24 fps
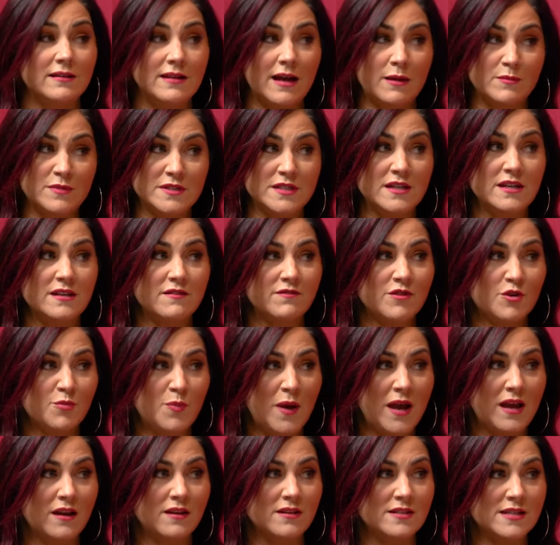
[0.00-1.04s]
I'm seeing if they're
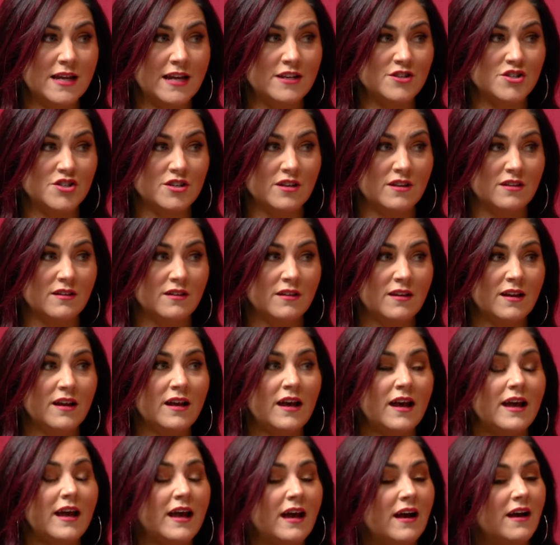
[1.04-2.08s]
paying attention.
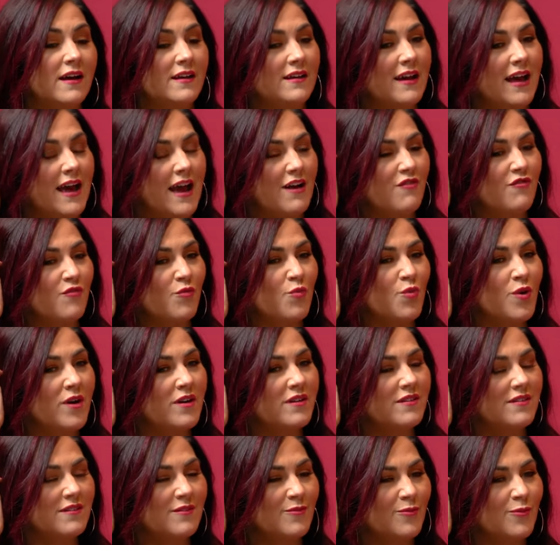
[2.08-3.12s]
And I have
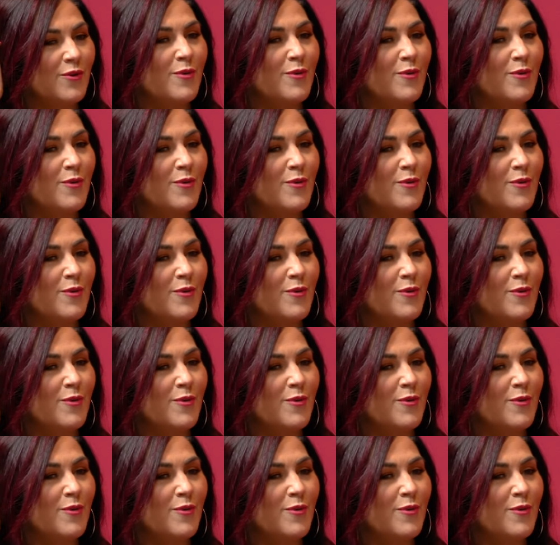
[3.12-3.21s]
one